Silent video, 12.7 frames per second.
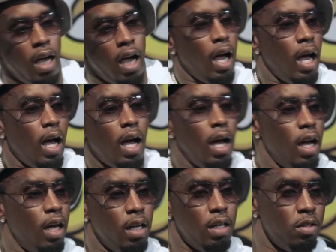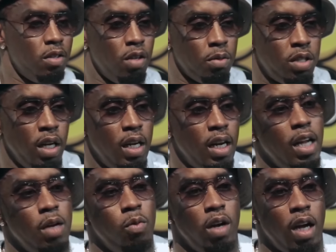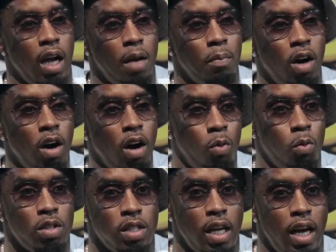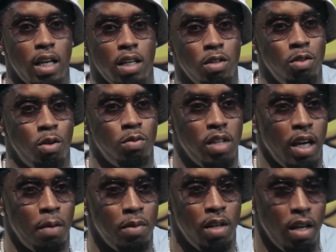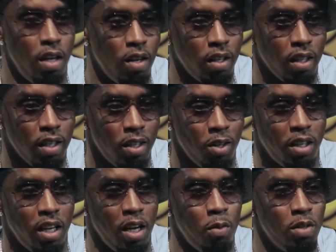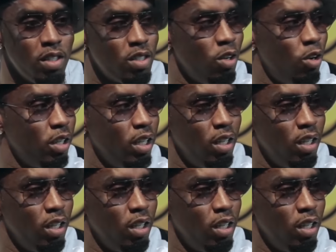ah, uh, you know what I'm saying? Right. my heart was like, you know, damn near, yo, can't we just all